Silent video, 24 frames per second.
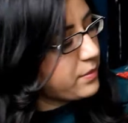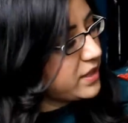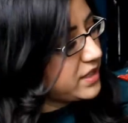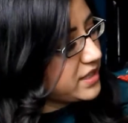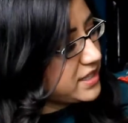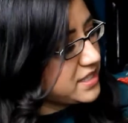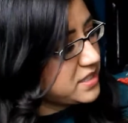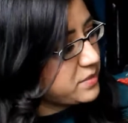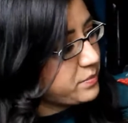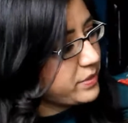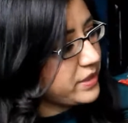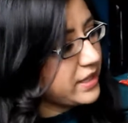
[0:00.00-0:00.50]
bought
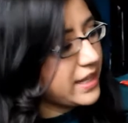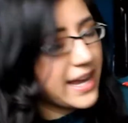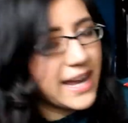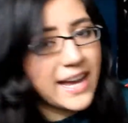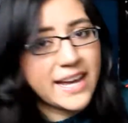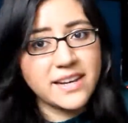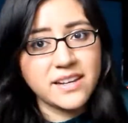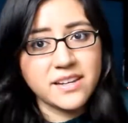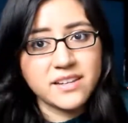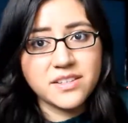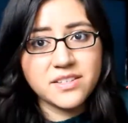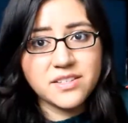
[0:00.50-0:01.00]
this
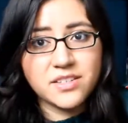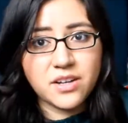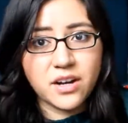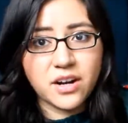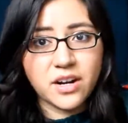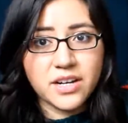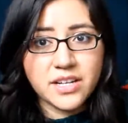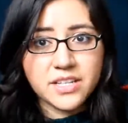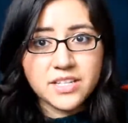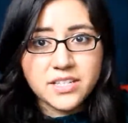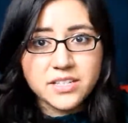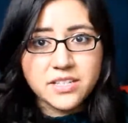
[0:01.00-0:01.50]
plaid
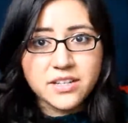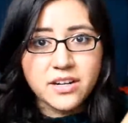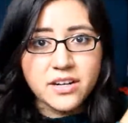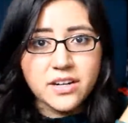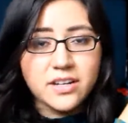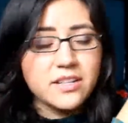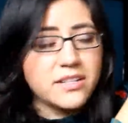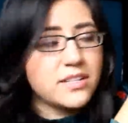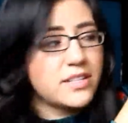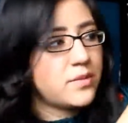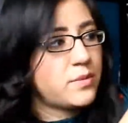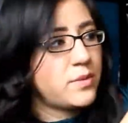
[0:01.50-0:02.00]
Zara
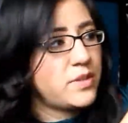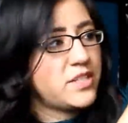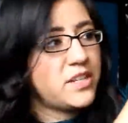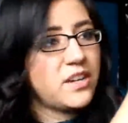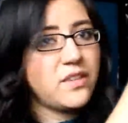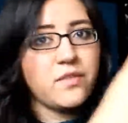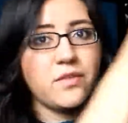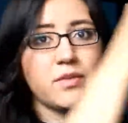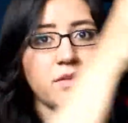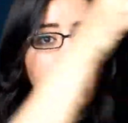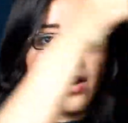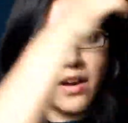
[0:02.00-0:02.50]
skirt, which
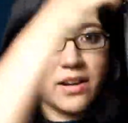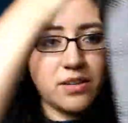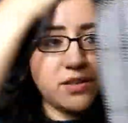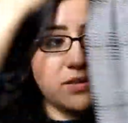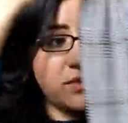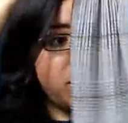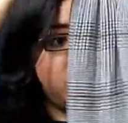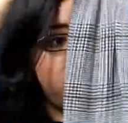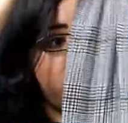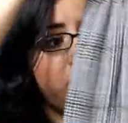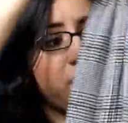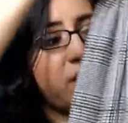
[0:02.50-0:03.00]
I've
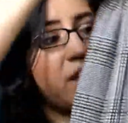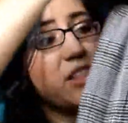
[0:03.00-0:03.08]
gotten